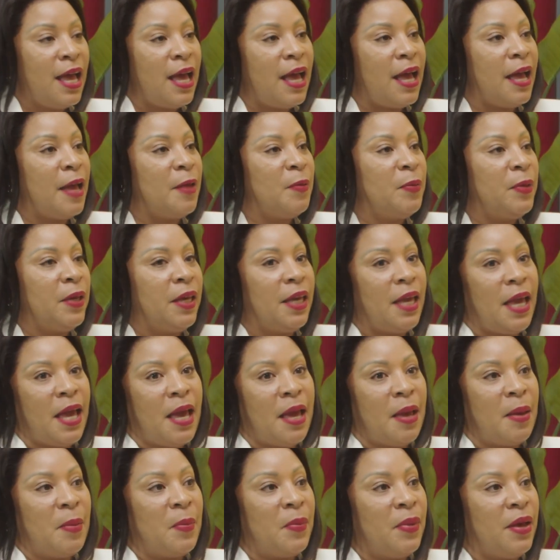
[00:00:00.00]
I
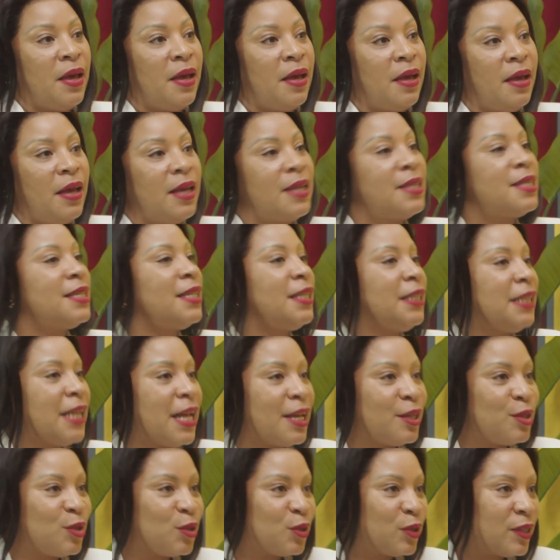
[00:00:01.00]
became a senior
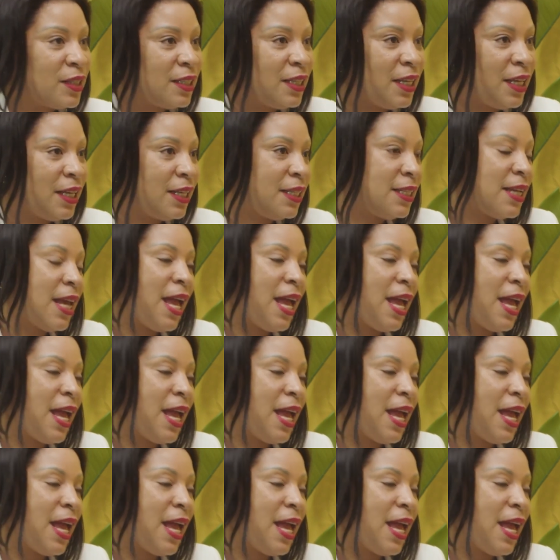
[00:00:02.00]
associate.